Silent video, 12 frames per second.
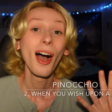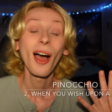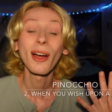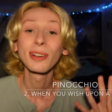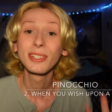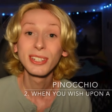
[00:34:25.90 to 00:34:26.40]

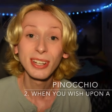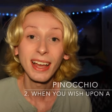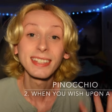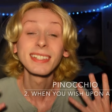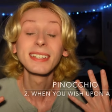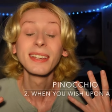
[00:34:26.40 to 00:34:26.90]
are
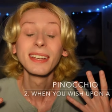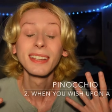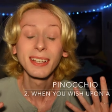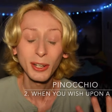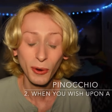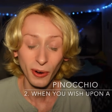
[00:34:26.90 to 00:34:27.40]
just
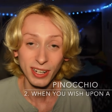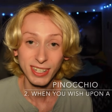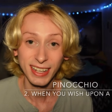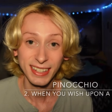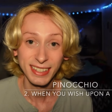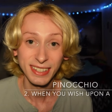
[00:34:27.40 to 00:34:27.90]

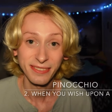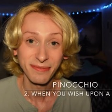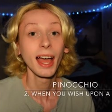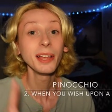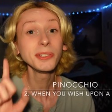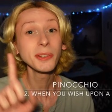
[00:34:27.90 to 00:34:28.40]
gorgeous.
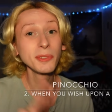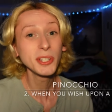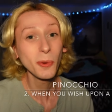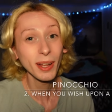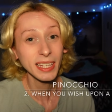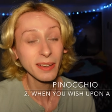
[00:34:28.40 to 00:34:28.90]
I also
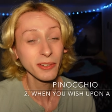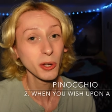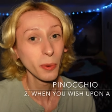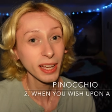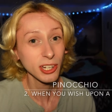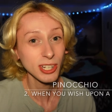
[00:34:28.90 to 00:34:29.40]
do want to give a
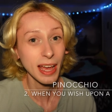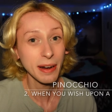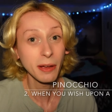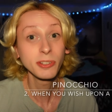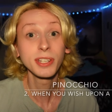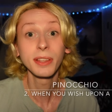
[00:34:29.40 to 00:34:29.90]
quick shout
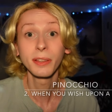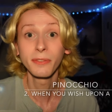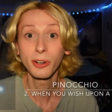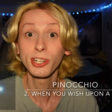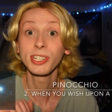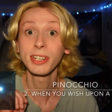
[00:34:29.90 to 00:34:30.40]
out to the
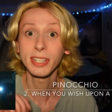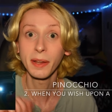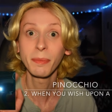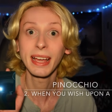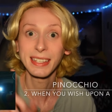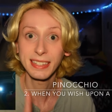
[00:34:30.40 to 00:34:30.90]
version done
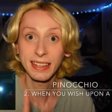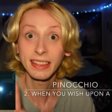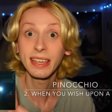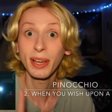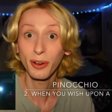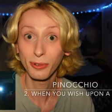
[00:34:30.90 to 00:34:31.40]
by
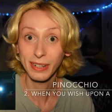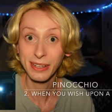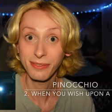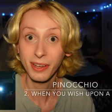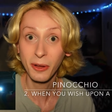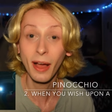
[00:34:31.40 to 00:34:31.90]
Cynthia
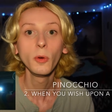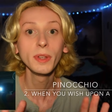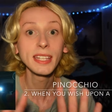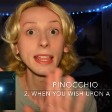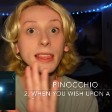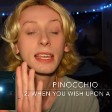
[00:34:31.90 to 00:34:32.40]
Erivo, who
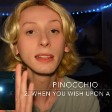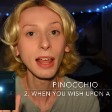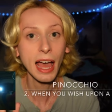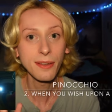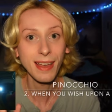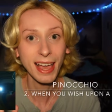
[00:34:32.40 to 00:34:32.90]
was in the
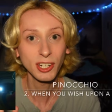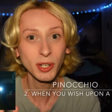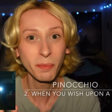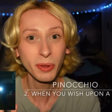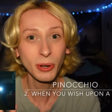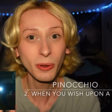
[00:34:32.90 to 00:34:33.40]
live
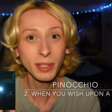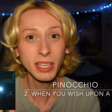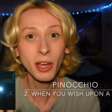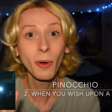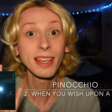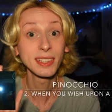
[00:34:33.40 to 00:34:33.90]
action
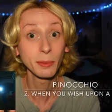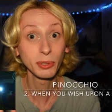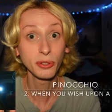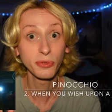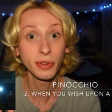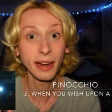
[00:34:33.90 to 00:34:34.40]
Pinocchio as the
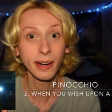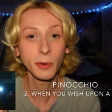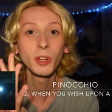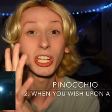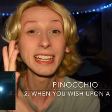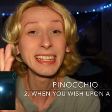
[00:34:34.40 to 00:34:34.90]
Blue Fairy,
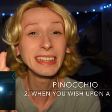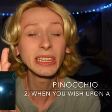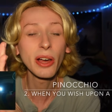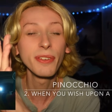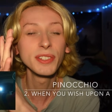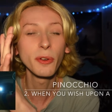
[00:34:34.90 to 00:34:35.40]
which I didn't
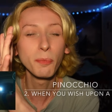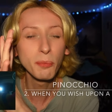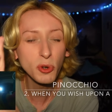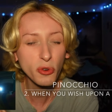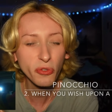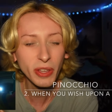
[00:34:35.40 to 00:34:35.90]
love as a
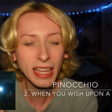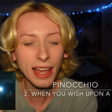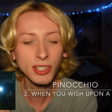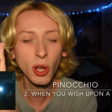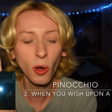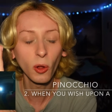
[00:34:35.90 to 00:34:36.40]
movie
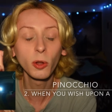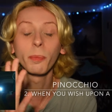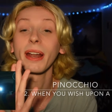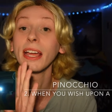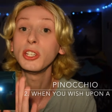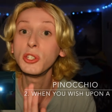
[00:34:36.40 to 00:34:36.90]
as a whole,
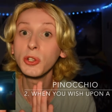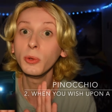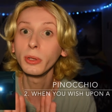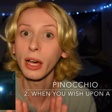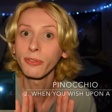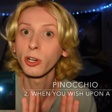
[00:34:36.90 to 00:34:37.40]
but I do
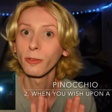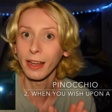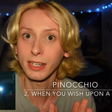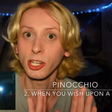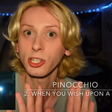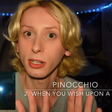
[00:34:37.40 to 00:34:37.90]
love her
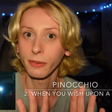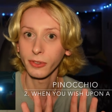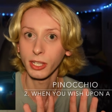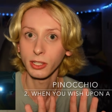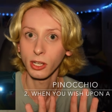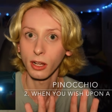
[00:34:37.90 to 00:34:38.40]
rendition of
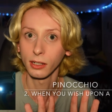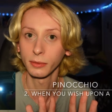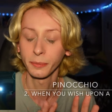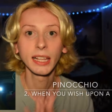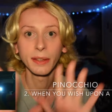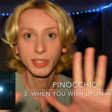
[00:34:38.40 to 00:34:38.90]
this song.
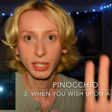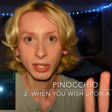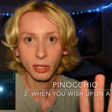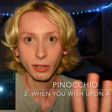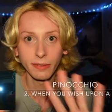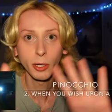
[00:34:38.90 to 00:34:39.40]
I love
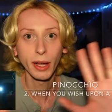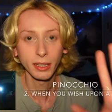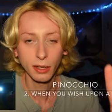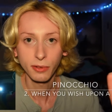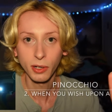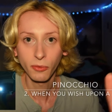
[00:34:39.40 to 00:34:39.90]
Cynthia Erivo, I
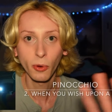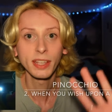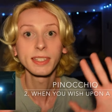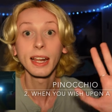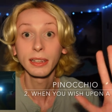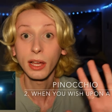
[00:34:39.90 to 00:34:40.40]
love her
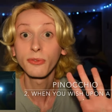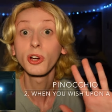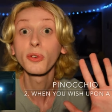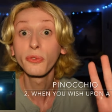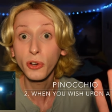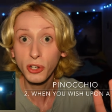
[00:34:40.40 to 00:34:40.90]
voice, and I love
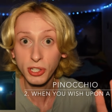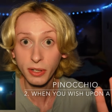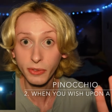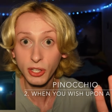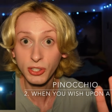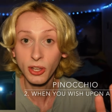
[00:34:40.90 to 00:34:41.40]
her version
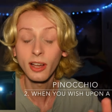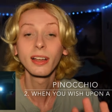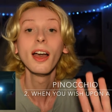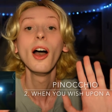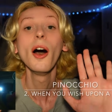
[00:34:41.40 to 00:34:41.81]
of this song,